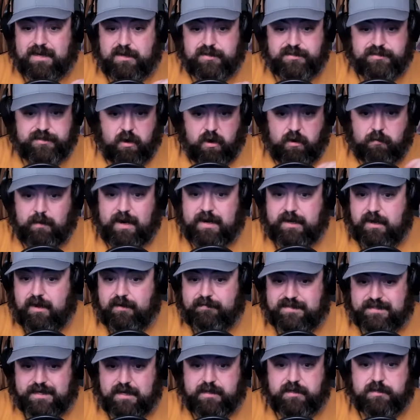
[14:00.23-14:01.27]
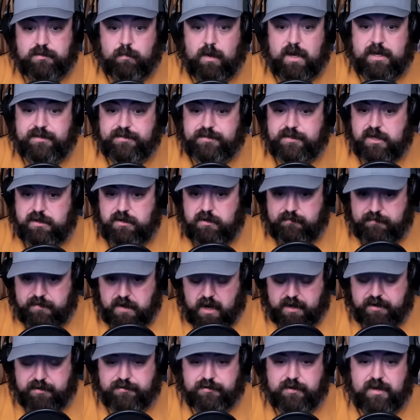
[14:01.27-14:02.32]
because already I've said it twice and you've
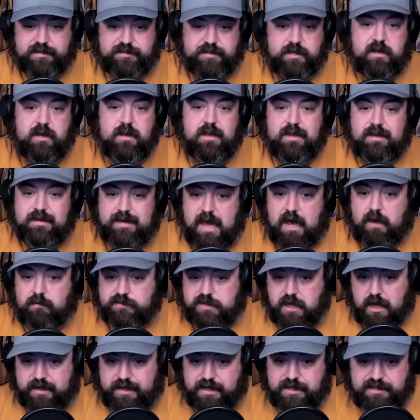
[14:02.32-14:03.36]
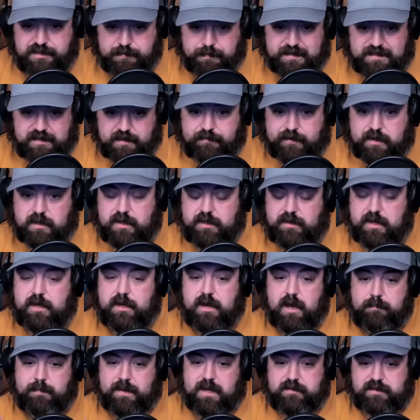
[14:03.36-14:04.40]
not addressed it. Now, talking specifically then
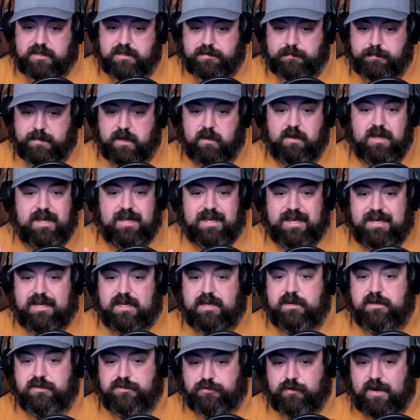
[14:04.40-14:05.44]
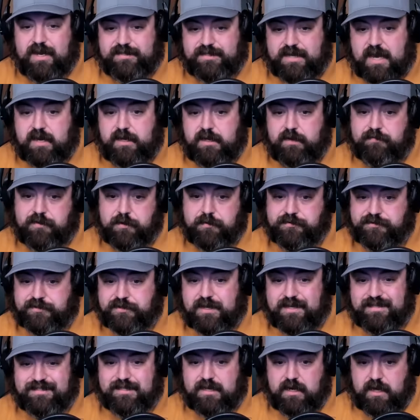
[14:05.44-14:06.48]
about this bill, he didn't address any of those
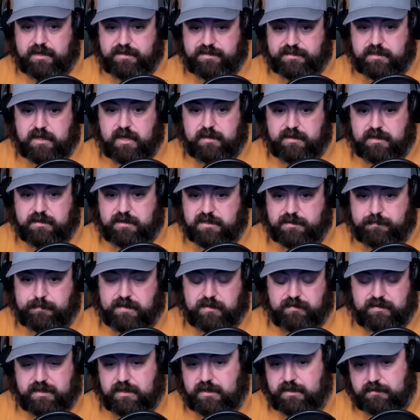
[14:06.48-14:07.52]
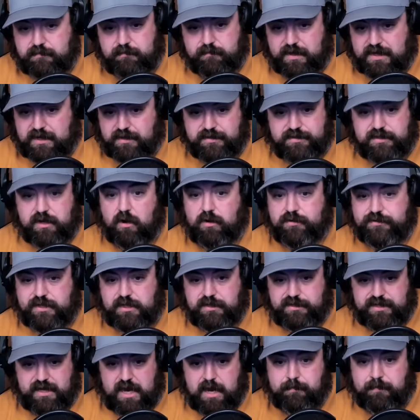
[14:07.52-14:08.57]
things that I said that this bill did because all
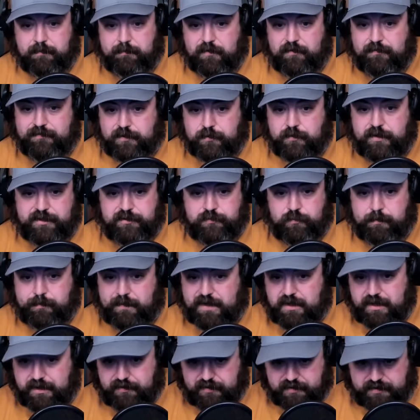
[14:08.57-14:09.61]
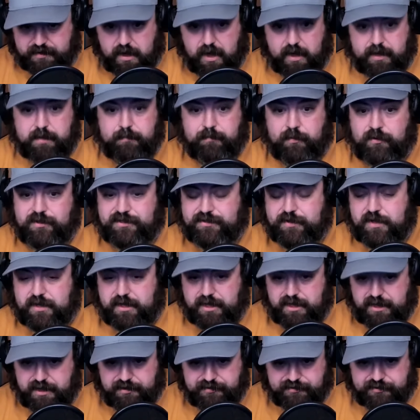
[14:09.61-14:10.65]
he's capable of doing is repeating the talking points that
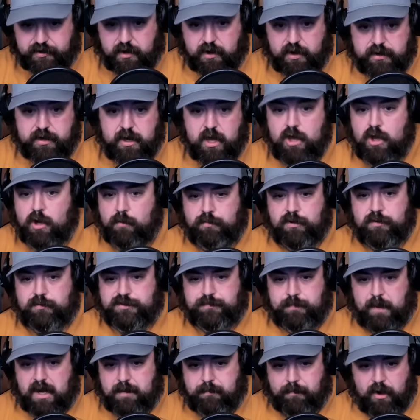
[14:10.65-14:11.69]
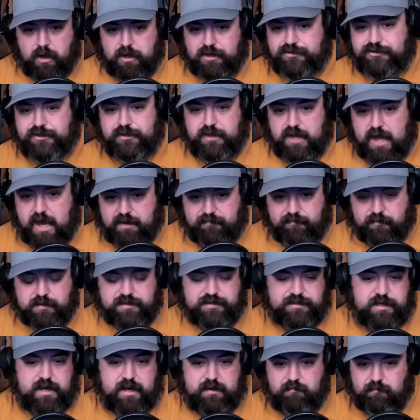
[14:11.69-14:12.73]
he's heard. But it was bipartisan.
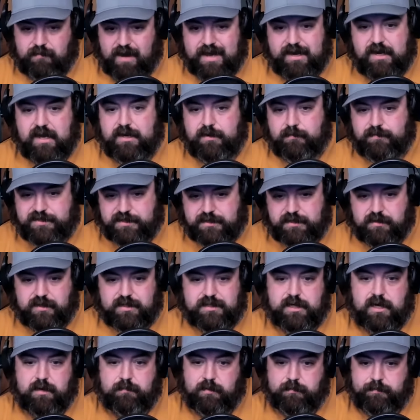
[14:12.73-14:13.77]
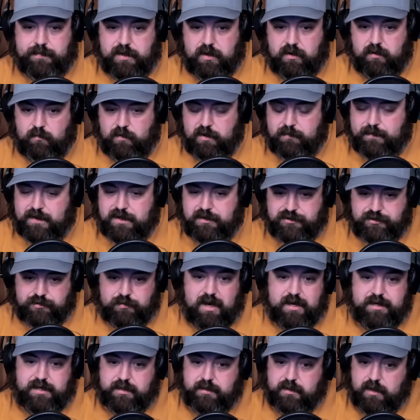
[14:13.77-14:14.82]
Langford said, right, and it was still a terrible bill. It would have been
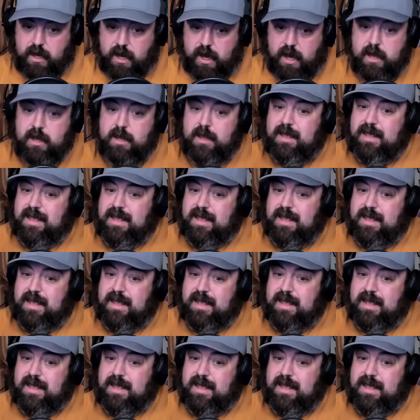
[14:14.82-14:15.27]
enshrined in law.